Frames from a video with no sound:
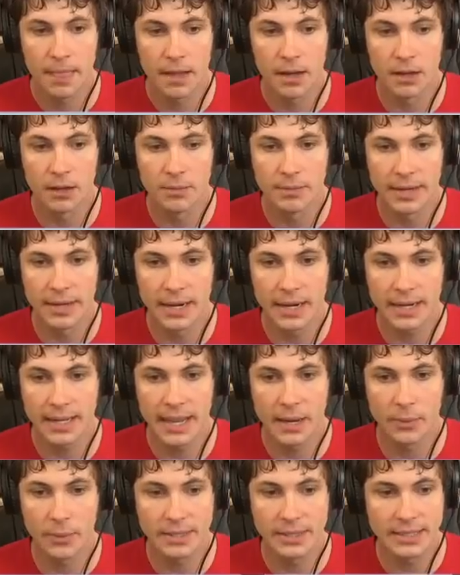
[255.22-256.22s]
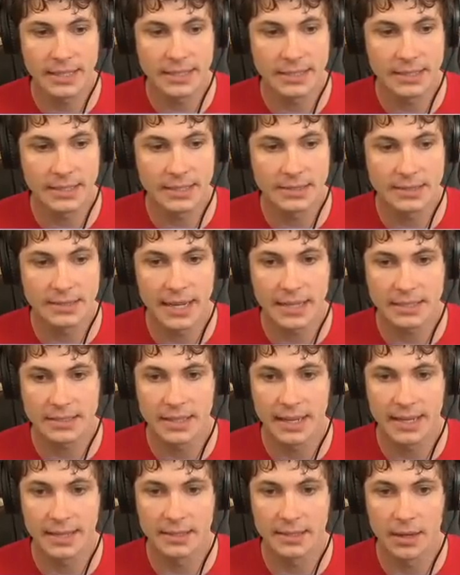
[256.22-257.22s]
Oh man, I can't wait to get to this
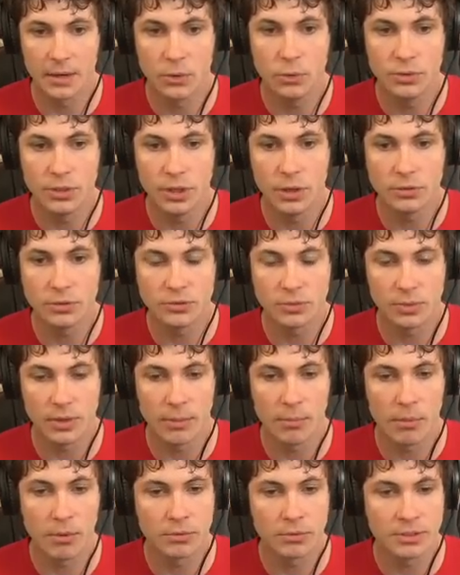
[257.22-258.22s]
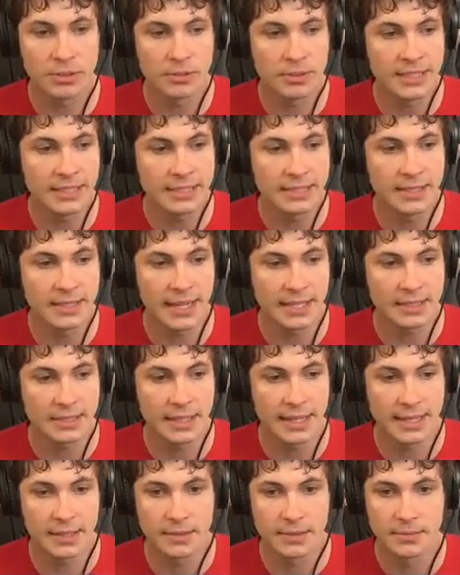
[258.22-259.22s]
next letter. Who knows what I'm gonna do in this next
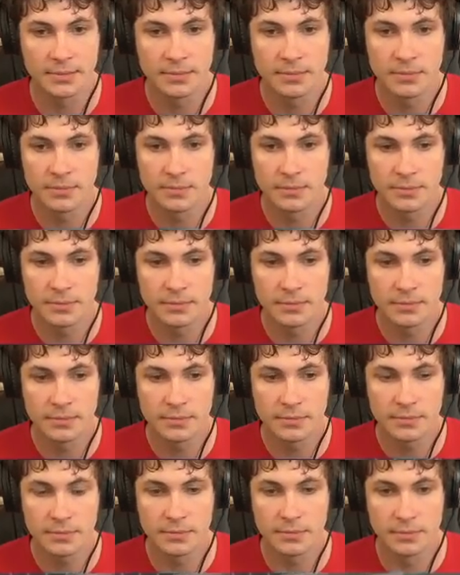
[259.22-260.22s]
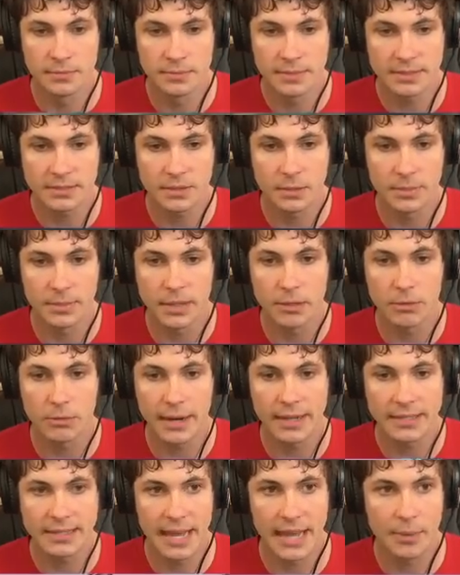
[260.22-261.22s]
letter? Mm, it's gonna be
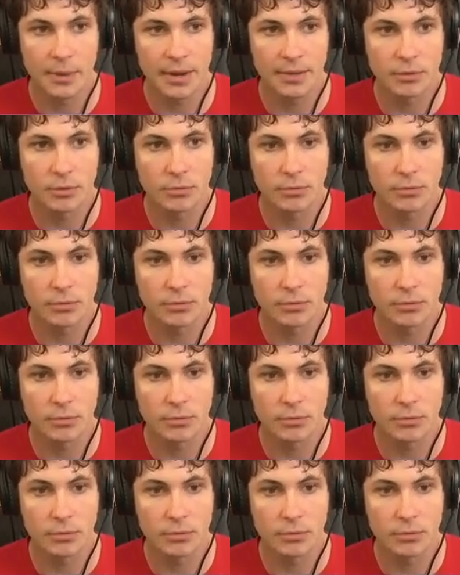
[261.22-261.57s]
great time. We got a